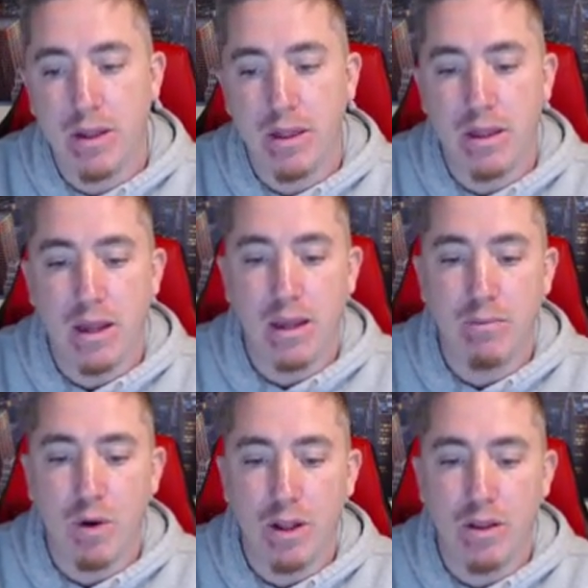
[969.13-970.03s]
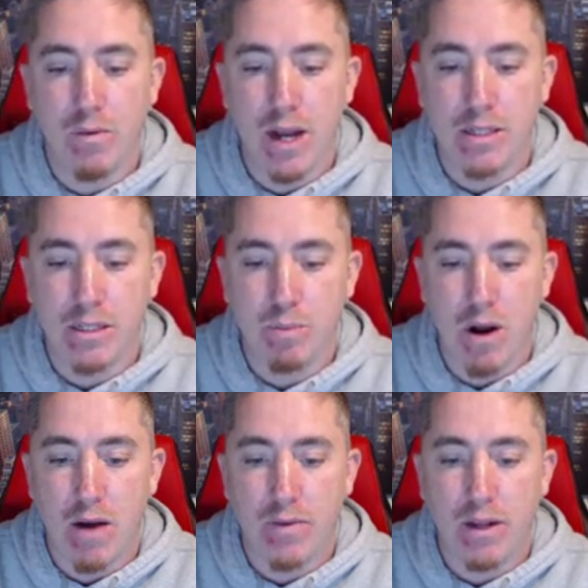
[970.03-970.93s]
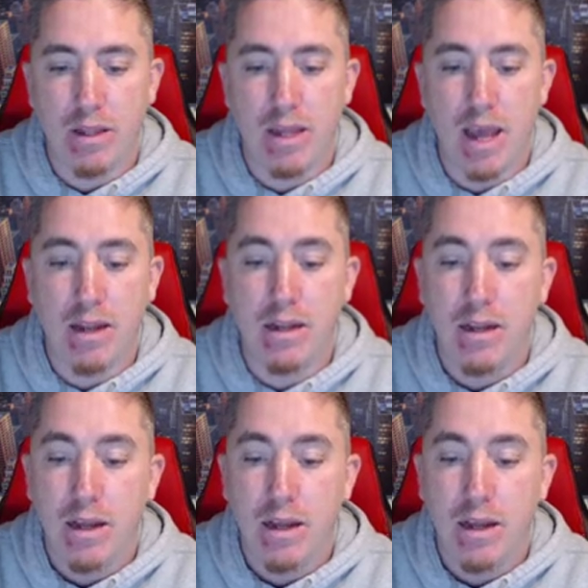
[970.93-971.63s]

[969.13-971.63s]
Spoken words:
and really the rest is profit. In the end,